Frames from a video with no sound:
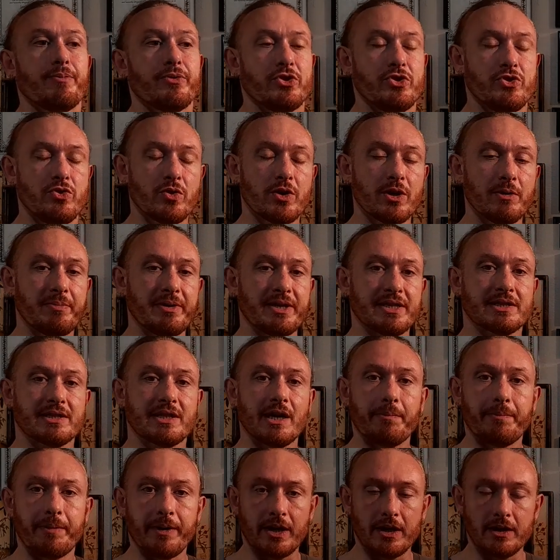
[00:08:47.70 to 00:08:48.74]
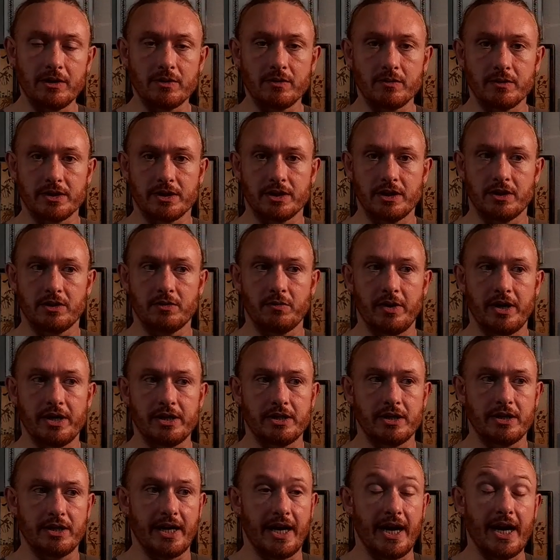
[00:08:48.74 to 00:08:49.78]
You could be stepping into a
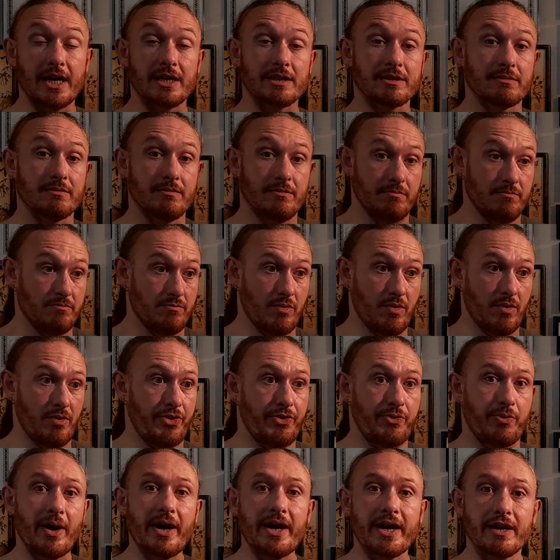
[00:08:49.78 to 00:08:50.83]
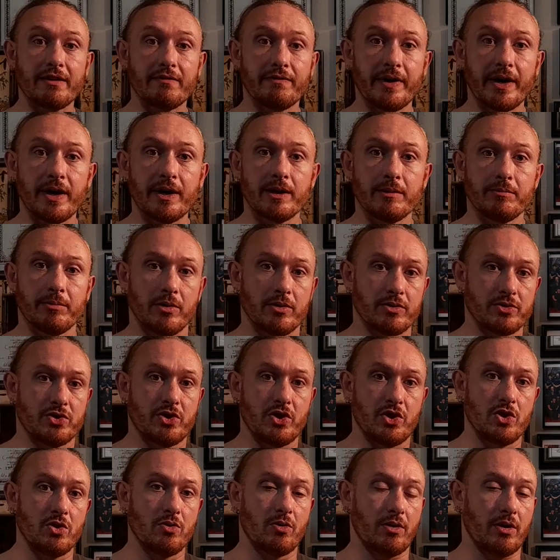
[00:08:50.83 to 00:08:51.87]
situation that has threatening variables
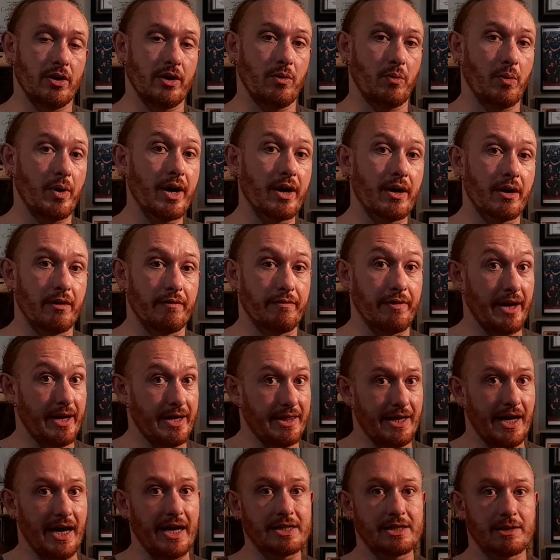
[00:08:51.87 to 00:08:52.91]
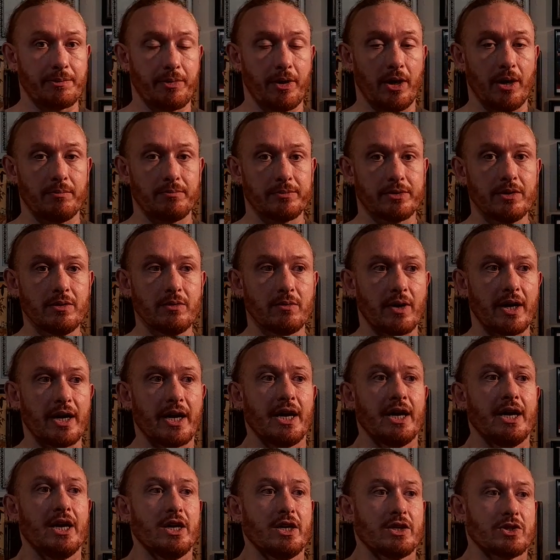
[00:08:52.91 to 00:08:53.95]
that you are unaware of, and that's a problem too, right?
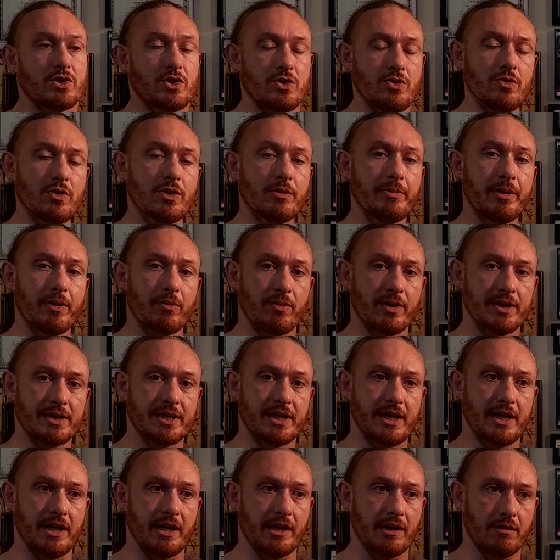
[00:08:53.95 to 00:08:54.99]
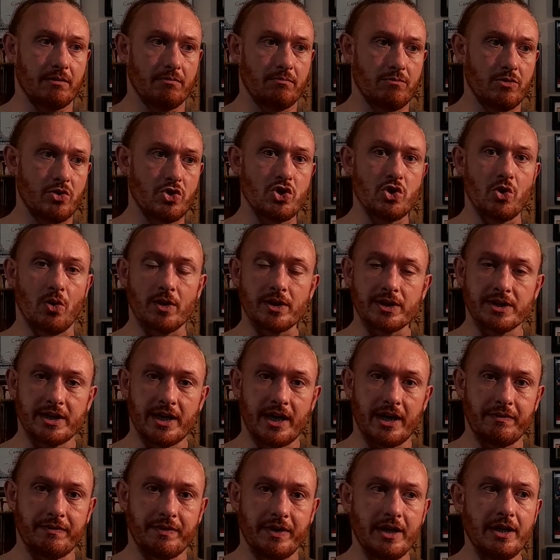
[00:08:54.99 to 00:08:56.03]
So you could be risking your
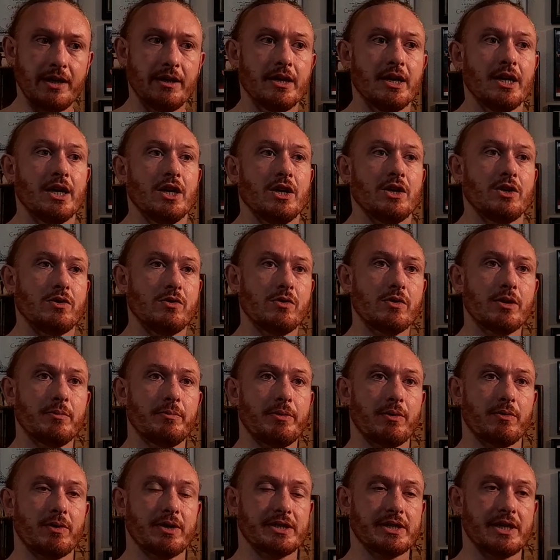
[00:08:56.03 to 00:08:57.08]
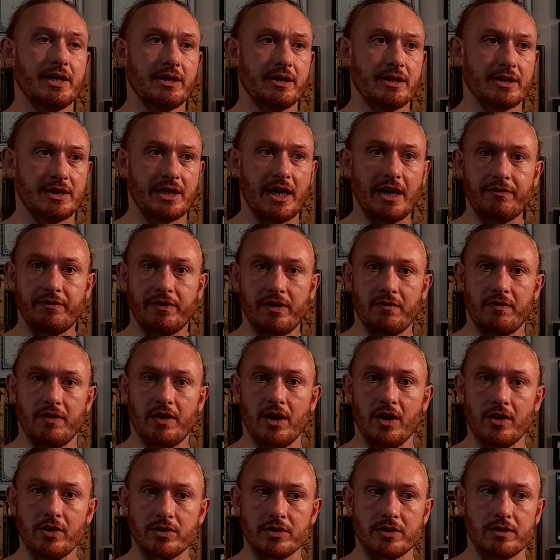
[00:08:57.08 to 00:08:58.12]
safety, you could be risking the safety of the
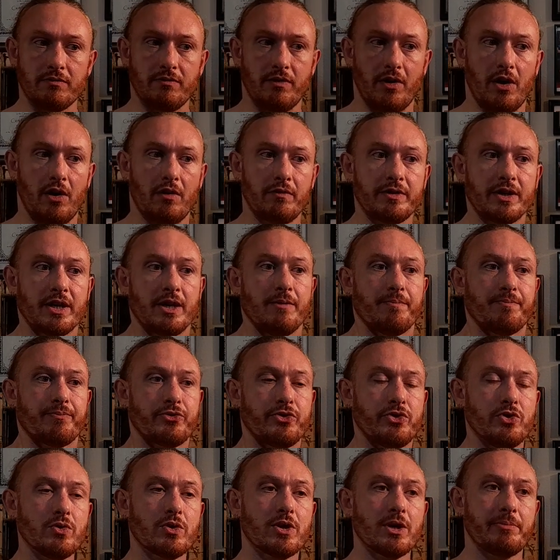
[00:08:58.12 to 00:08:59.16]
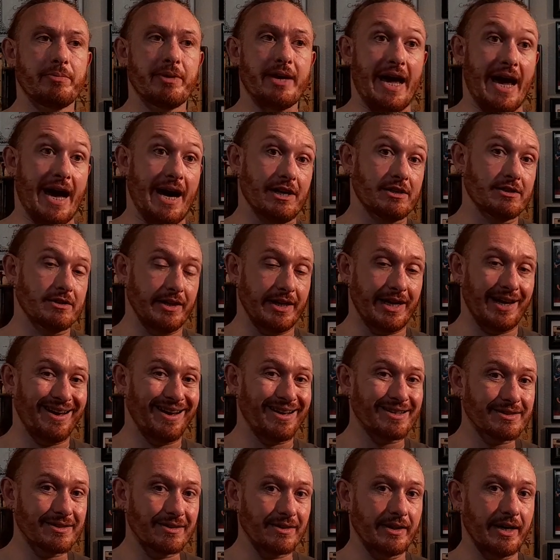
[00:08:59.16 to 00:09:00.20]
others involved, you could be actually
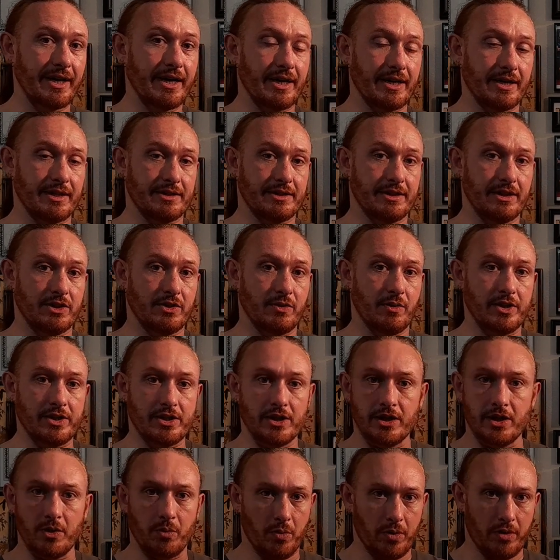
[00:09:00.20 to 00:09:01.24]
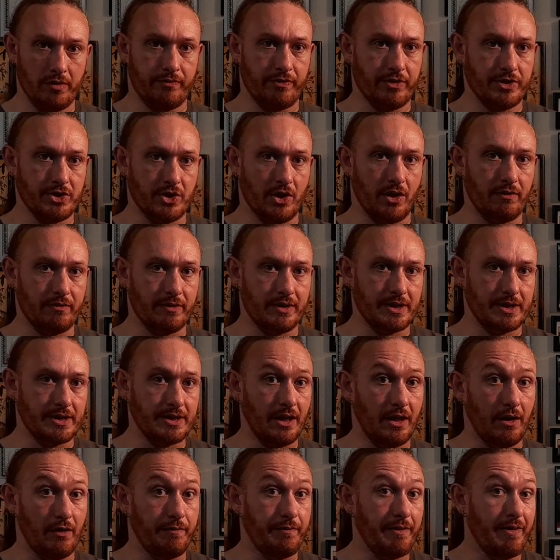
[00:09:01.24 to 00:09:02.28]
escalating a situation that would have resolved
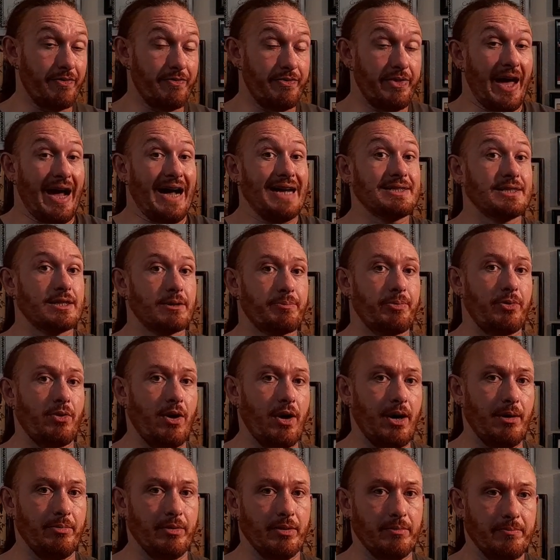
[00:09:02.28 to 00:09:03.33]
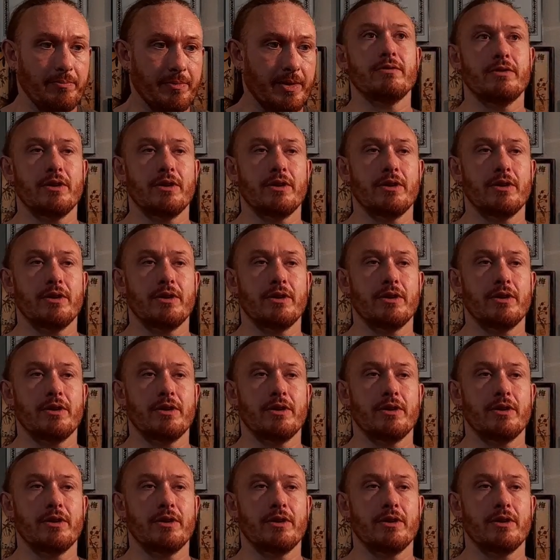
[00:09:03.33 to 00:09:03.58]
itself. That's a problem.